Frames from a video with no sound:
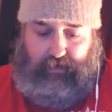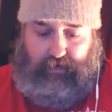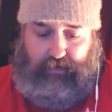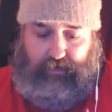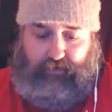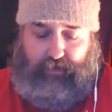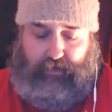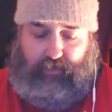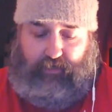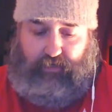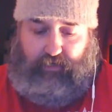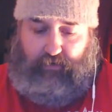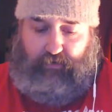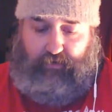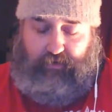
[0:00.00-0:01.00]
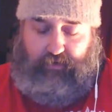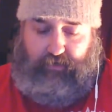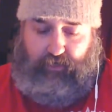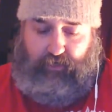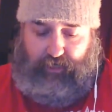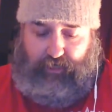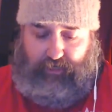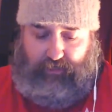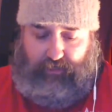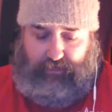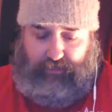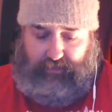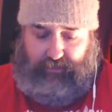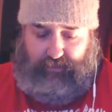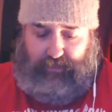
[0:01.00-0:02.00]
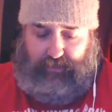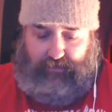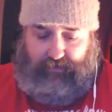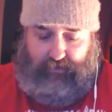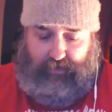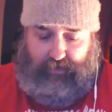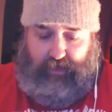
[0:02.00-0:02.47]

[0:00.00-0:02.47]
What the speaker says: it's actually, no, they need to change his thing.